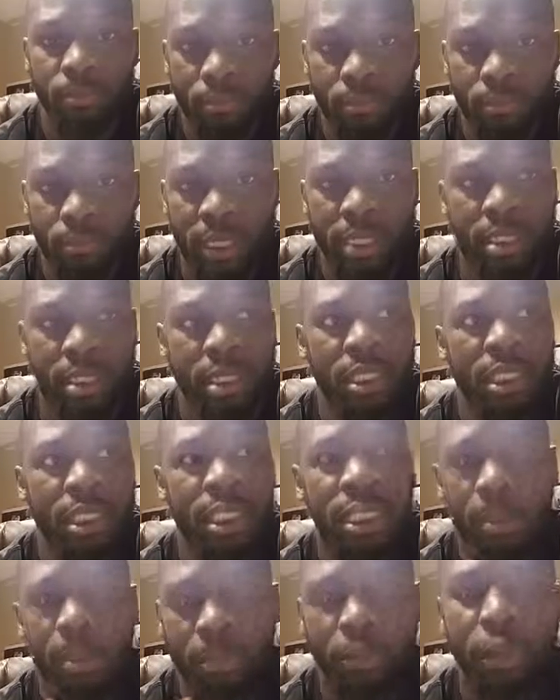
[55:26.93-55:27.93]
going to
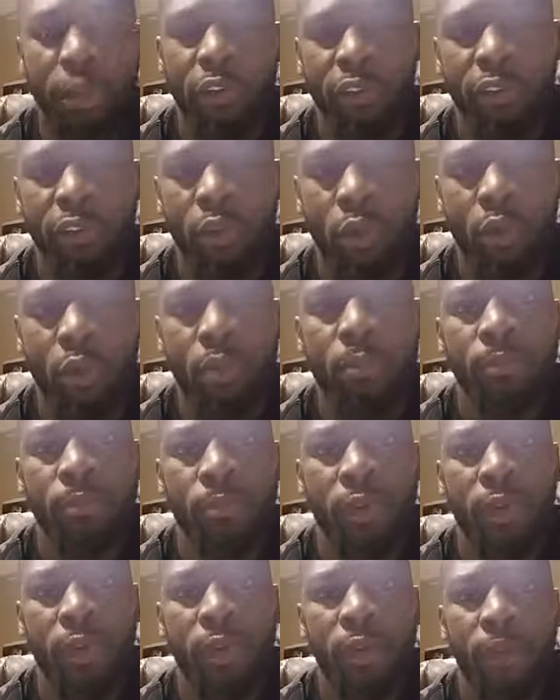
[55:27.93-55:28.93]
basically get a book
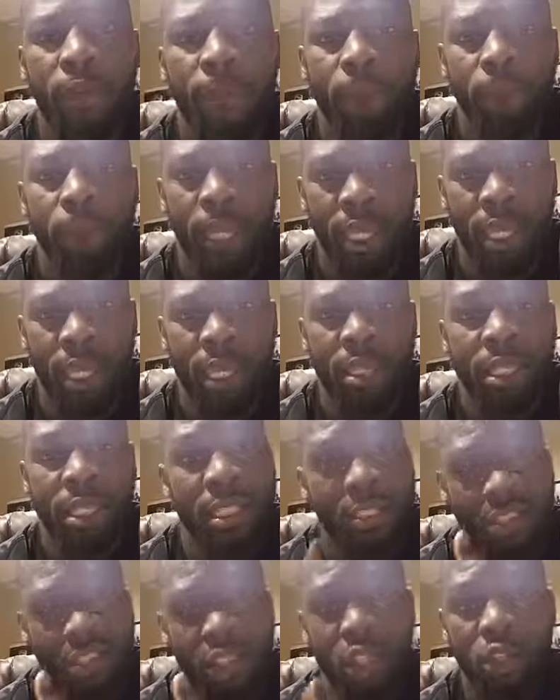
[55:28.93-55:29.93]
form
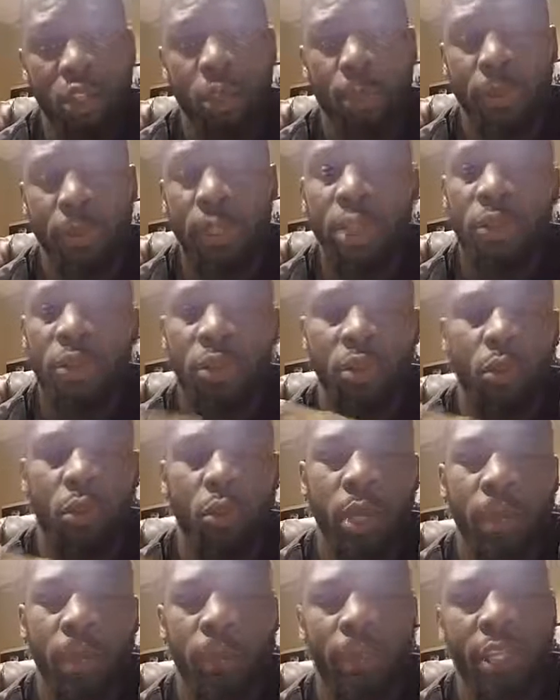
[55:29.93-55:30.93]
and still put it on the
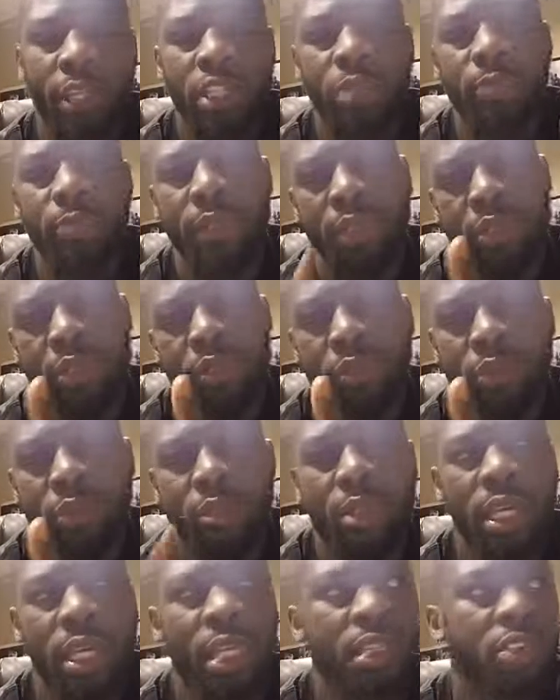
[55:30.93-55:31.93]
web page. But you know, we're
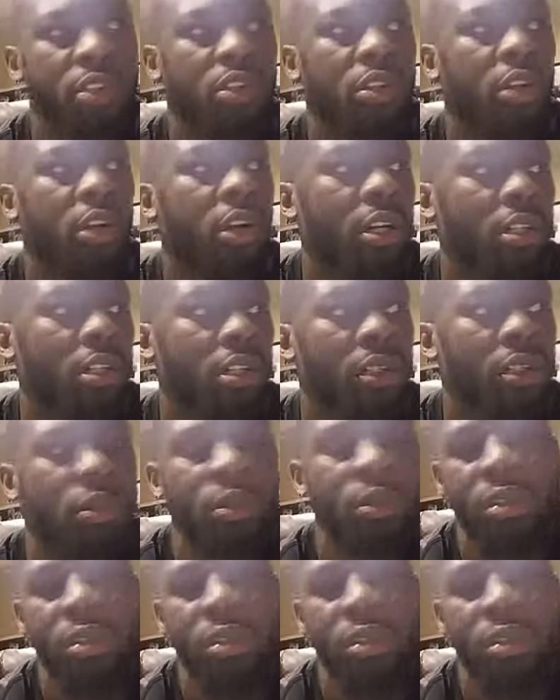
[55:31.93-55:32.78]
going to have to charge a little